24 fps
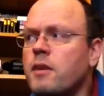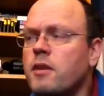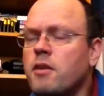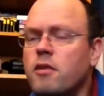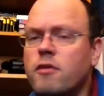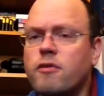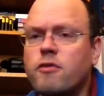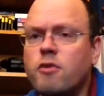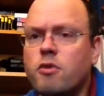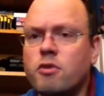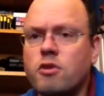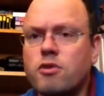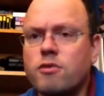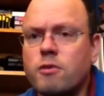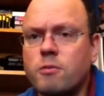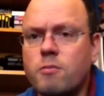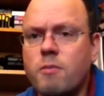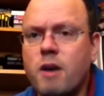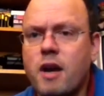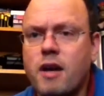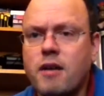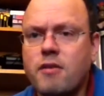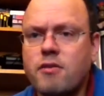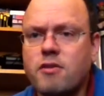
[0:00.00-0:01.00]
of course, what
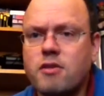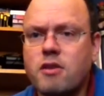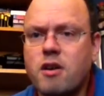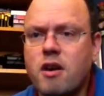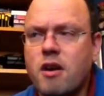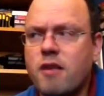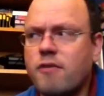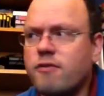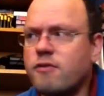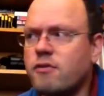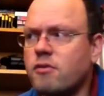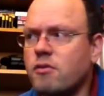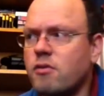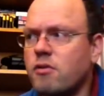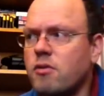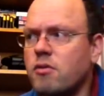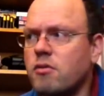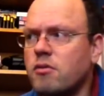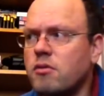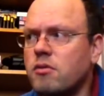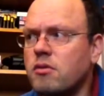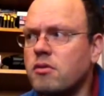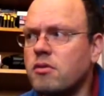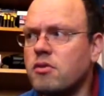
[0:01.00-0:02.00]
Microsoft or
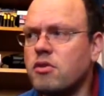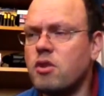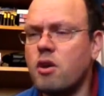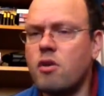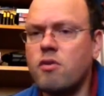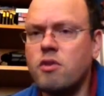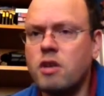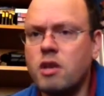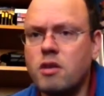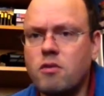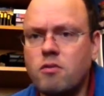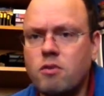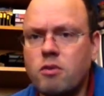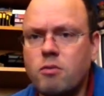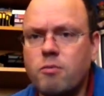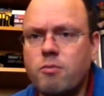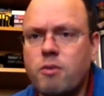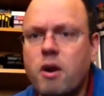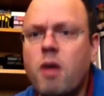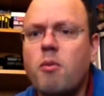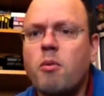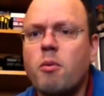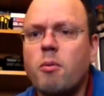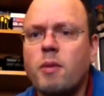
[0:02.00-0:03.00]
Sony will
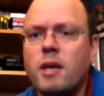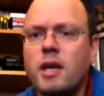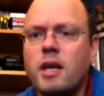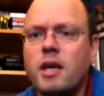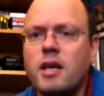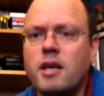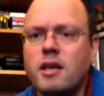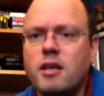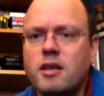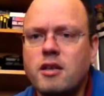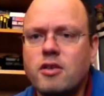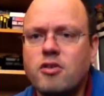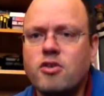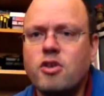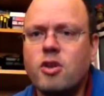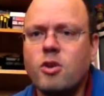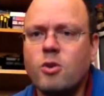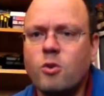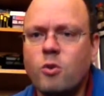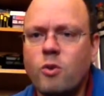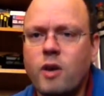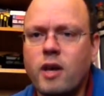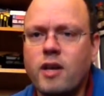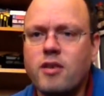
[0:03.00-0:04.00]
probably
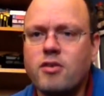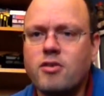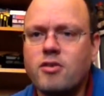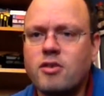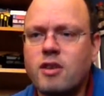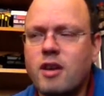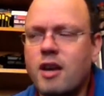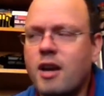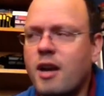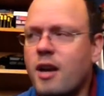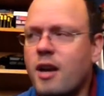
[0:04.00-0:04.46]
do is